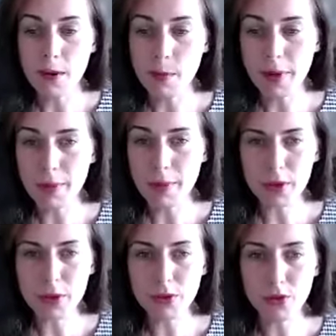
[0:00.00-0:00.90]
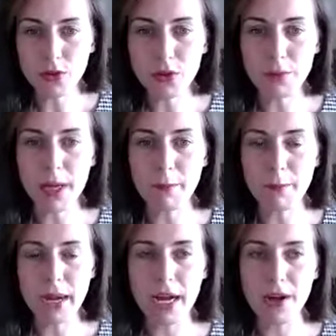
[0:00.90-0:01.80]
People used to talk to me
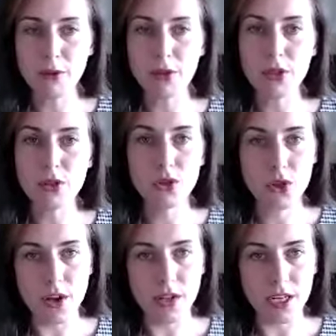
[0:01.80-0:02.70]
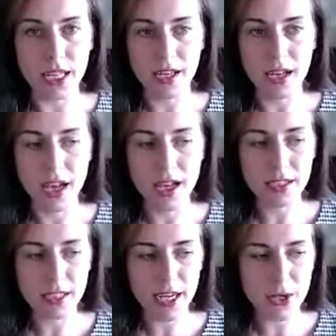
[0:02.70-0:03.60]
about journaling,
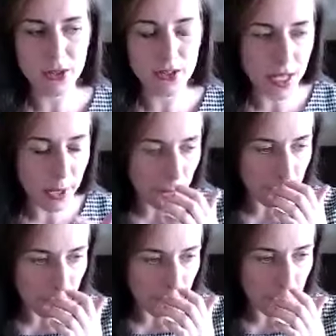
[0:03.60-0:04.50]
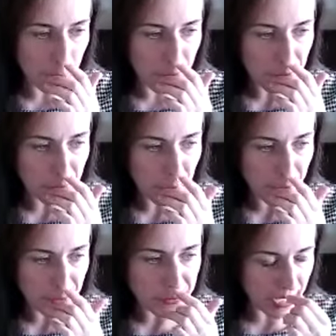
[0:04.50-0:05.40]
and I used to think, putting your
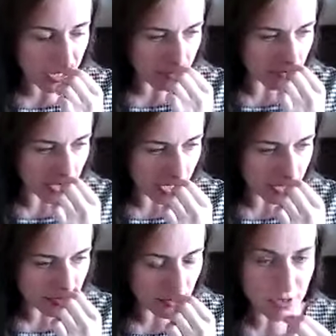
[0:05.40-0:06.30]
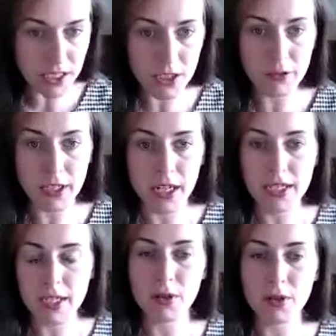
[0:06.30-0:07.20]
feelings down, yeah, it sounds like a great
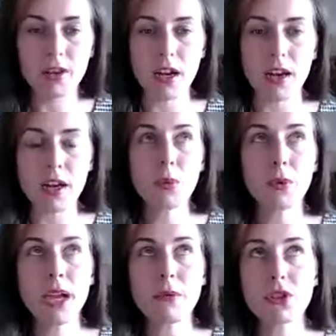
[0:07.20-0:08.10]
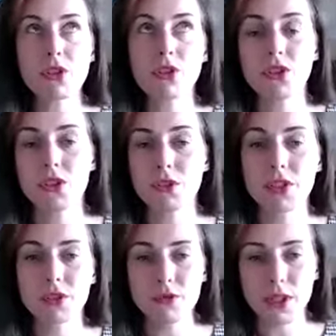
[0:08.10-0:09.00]
idea, but without a structure,
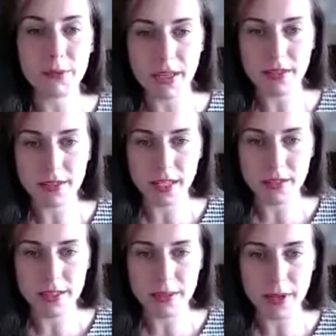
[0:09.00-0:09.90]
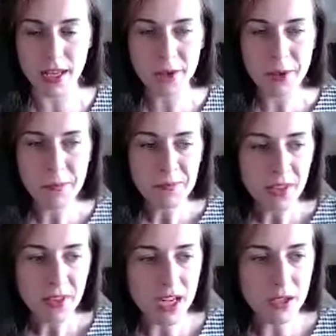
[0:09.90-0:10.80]
it doesn't really make sense to me.
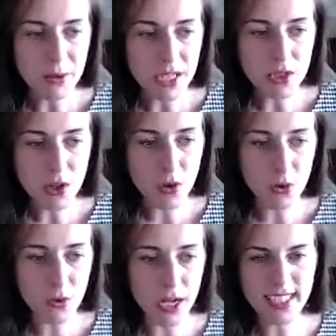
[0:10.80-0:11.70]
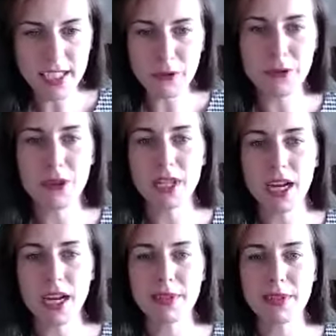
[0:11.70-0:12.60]
Anyway, so I did it a few
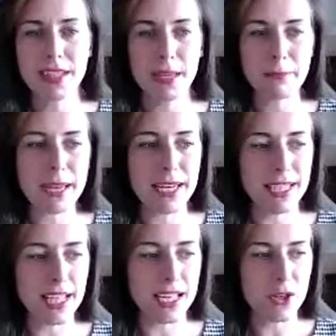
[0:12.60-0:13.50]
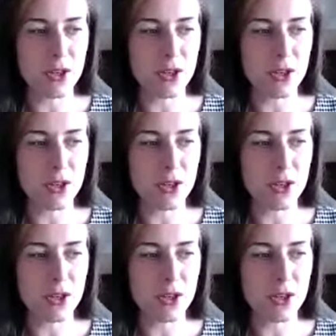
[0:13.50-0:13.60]
times. It's like meditating, you know,